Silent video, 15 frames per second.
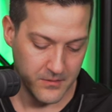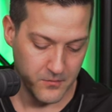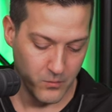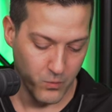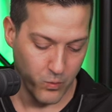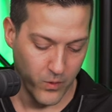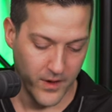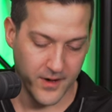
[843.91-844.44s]

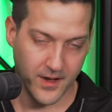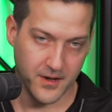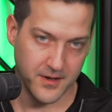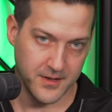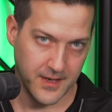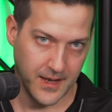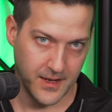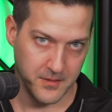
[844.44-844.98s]
1 out
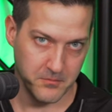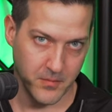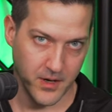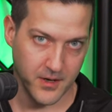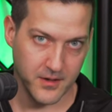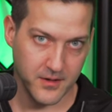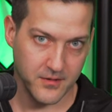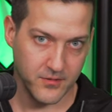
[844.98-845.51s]
of 10
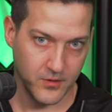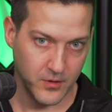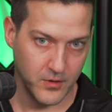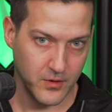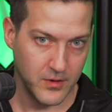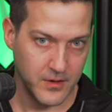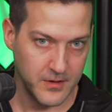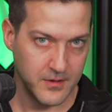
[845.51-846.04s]
mark. So
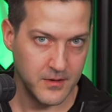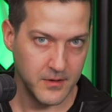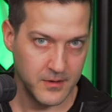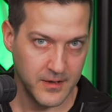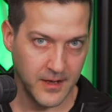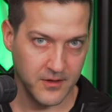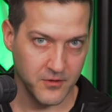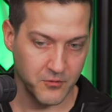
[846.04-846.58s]
it
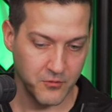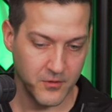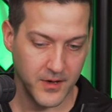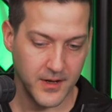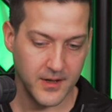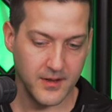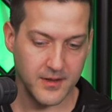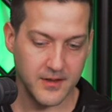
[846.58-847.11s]
takes a
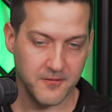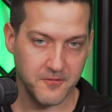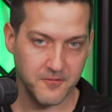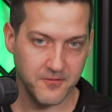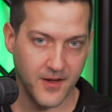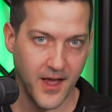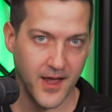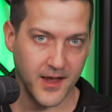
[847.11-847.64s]
really
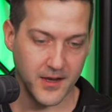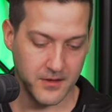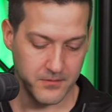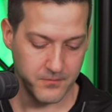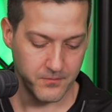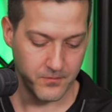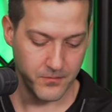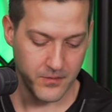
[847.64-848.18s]

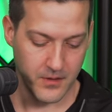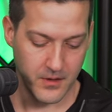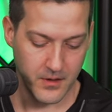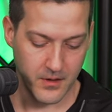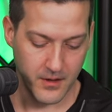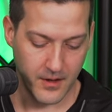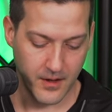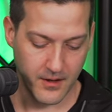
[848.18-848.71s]
fine
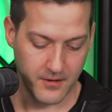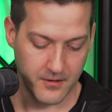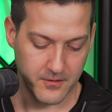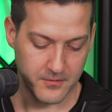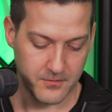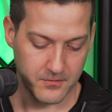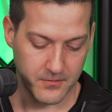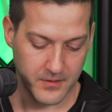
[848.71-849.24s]

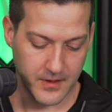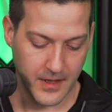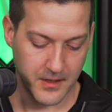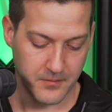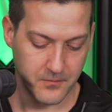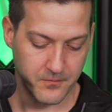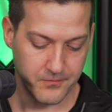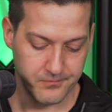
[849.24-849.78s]
kind
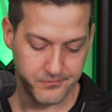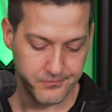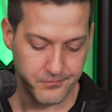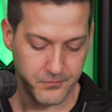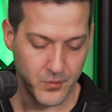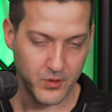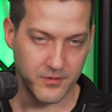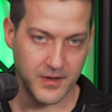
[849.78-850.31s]
of
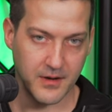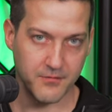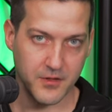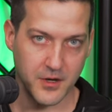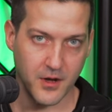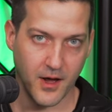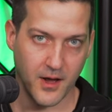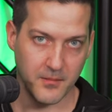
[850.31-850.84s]
moving of
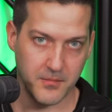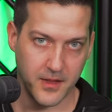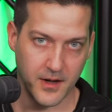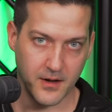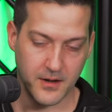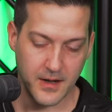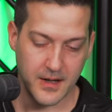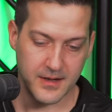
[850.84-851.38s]
the knob
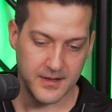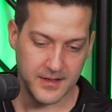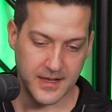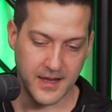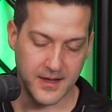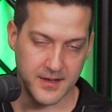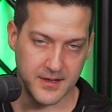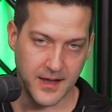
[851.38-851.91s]
there to
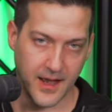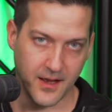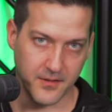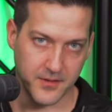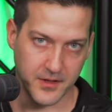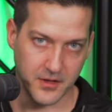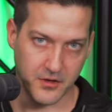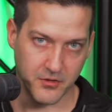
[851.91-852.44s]
get it
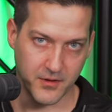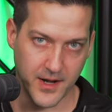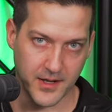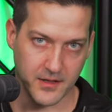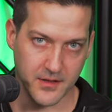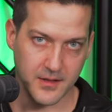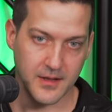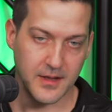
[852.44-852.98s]
dialed in
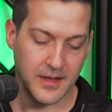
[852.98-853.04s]
correctly.